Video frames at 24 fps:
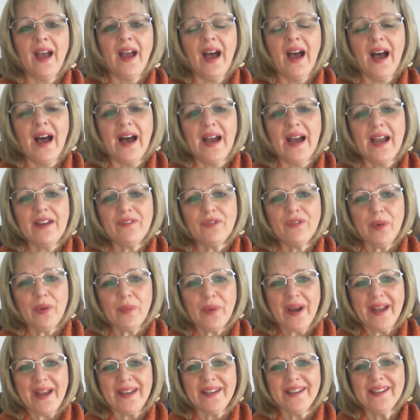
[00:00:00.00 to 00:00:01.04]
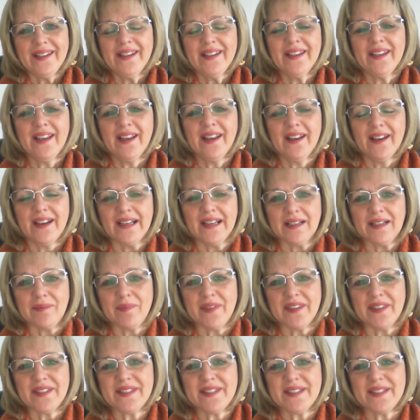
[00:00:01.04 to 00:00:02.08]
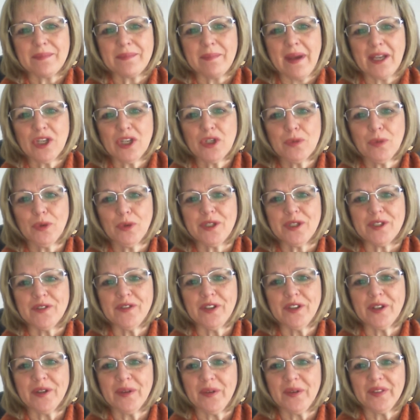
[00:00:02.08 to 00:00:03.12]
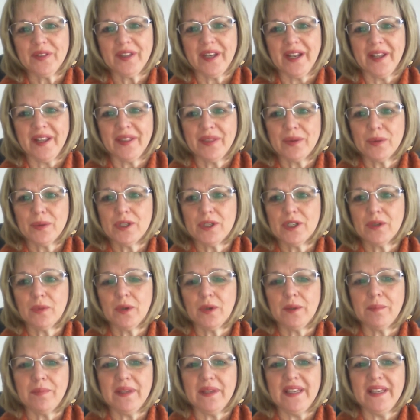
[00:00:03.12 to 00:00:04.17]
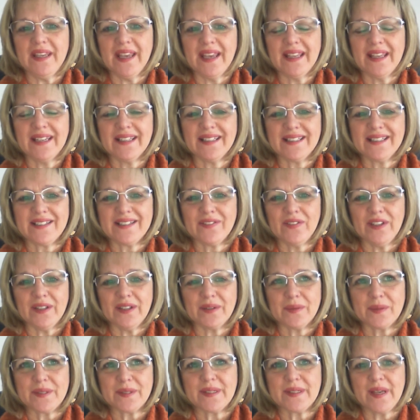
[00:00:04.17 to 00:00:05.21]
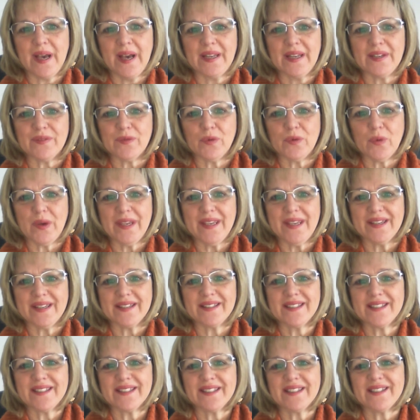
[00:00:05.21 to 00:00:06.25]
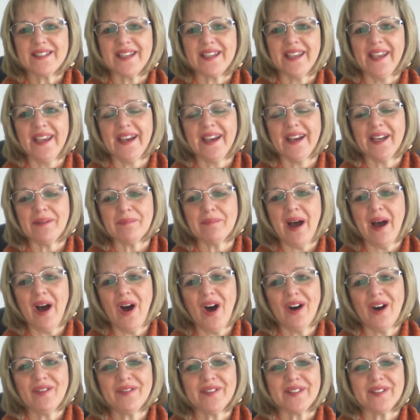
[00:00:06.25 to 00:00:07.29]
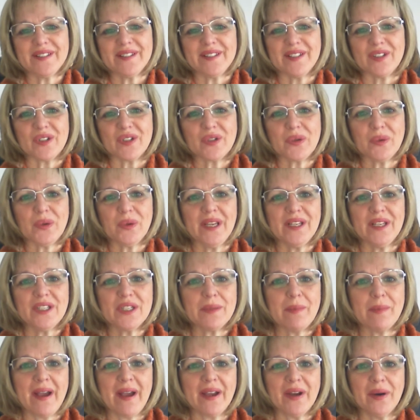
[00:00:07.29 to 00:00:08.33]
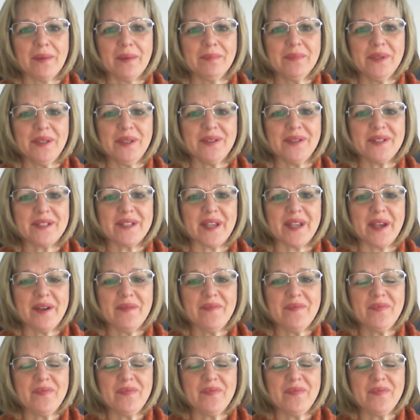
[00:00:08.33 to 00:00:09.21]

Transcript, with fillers: Hi, everyone. Um, this is much more difficult than I thought it would be and it feels kind of weird sitting here in my office and talking to my computer.